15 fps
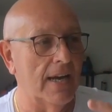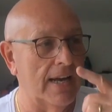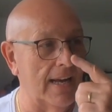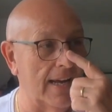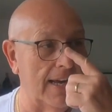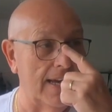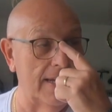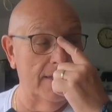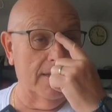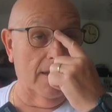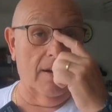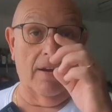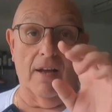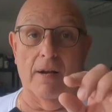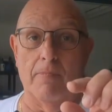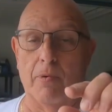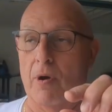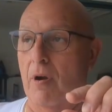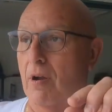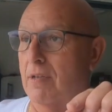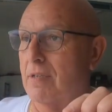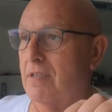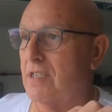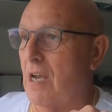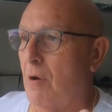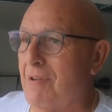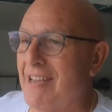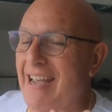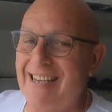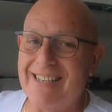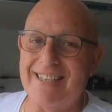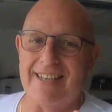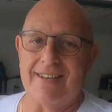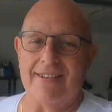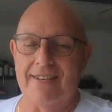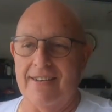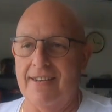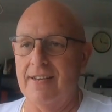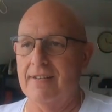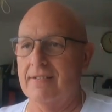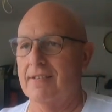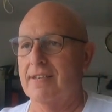uh, that I'm going to put on. So, yesterday,